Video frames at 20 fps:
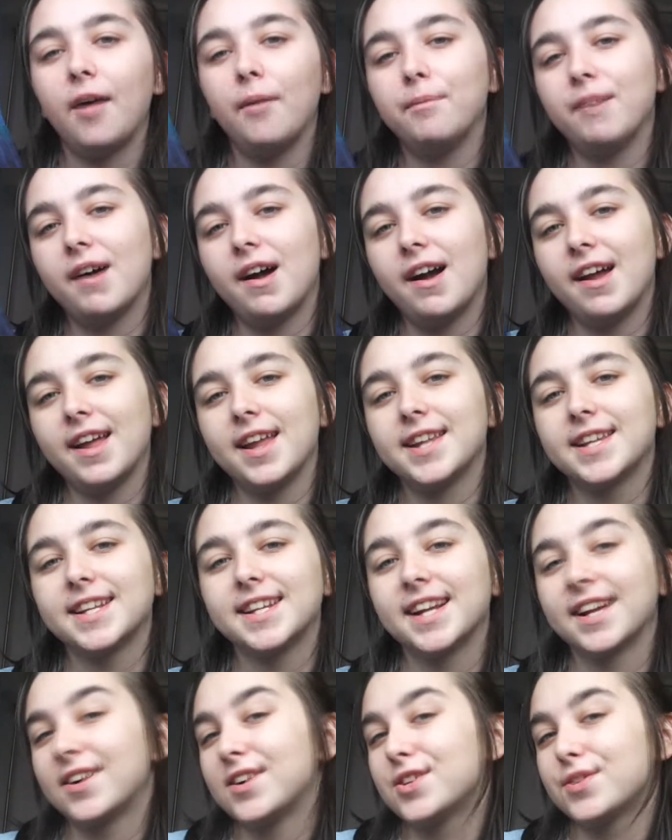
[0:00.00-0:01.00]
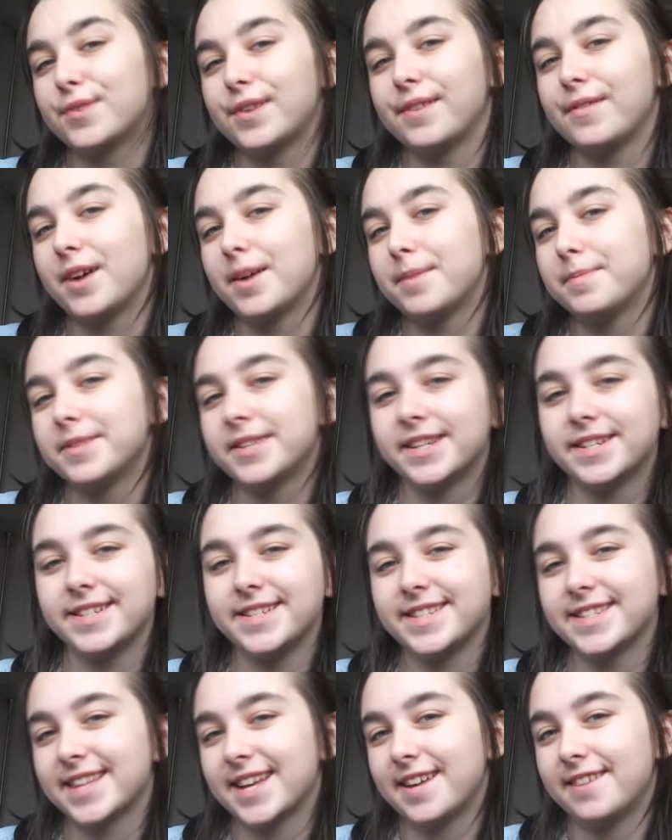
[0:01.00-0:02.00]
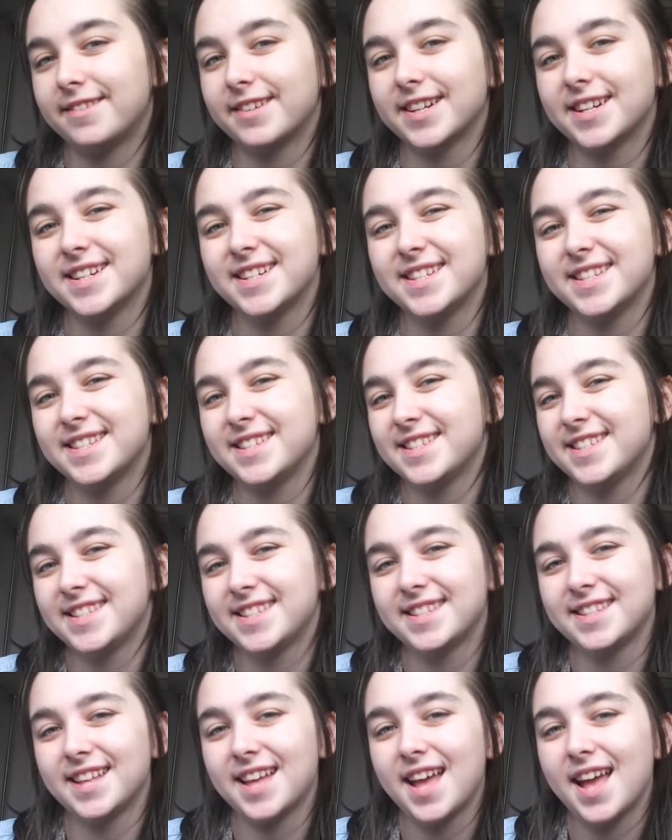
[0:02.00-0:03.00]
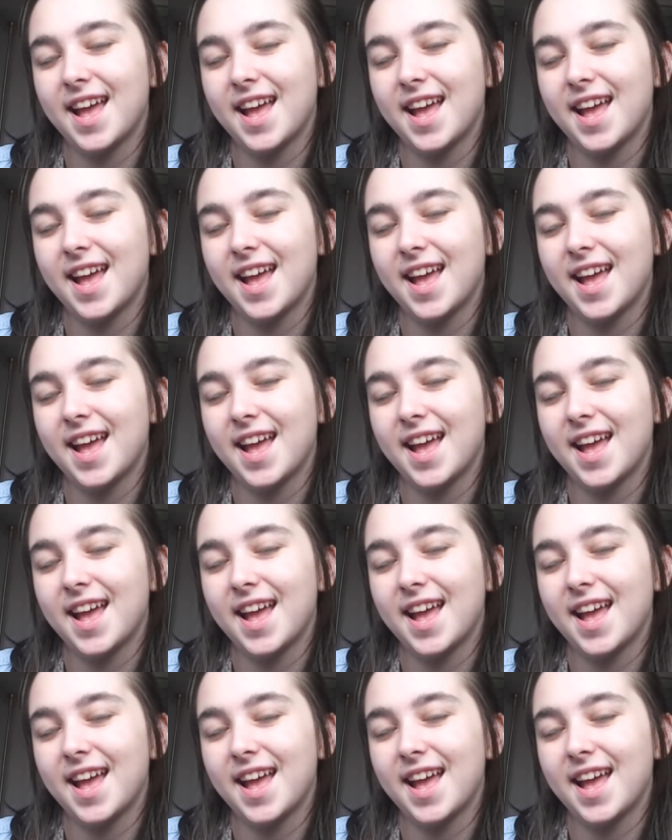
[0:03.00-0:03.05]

I'll buy it. And I got 25% discount because it's